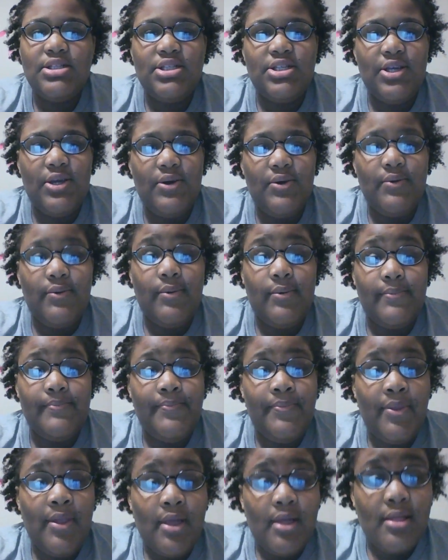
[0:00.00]
to
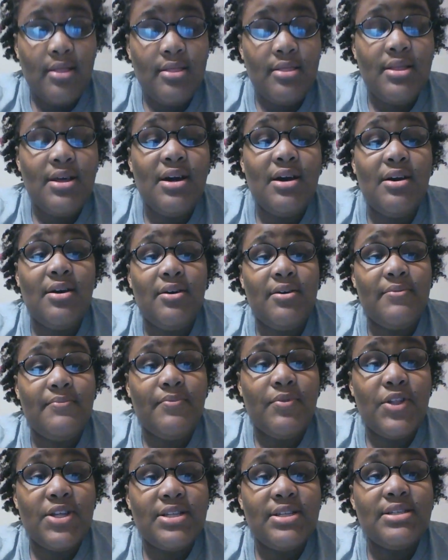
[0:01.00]
the
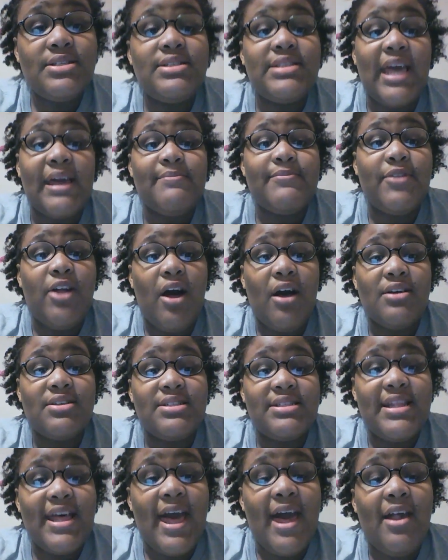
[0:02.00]
same
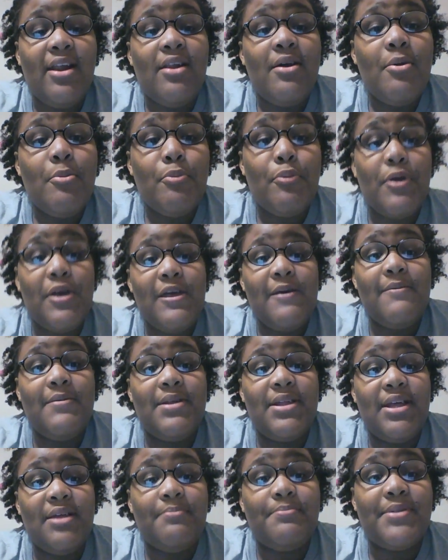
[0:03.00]
laws that
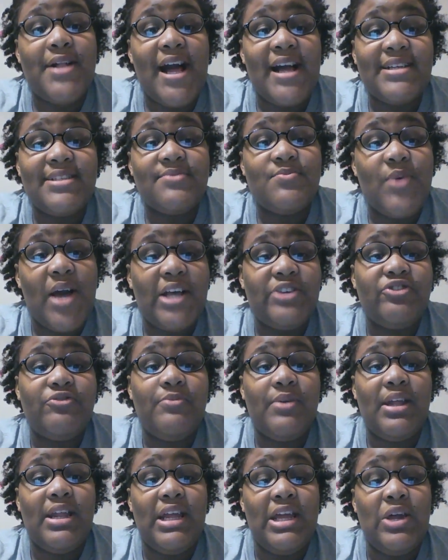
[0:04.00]
prohibited blacks and whites
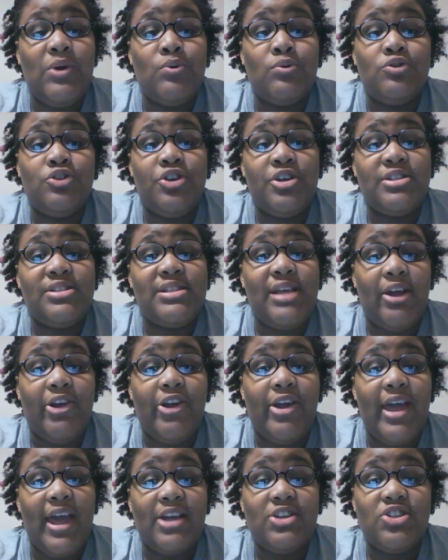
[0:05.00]
from being equal during
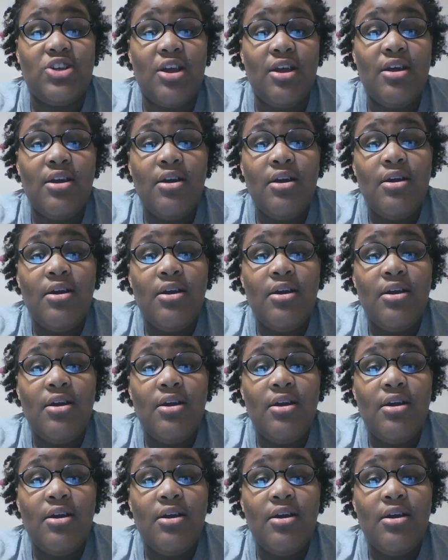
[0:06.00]
segregation.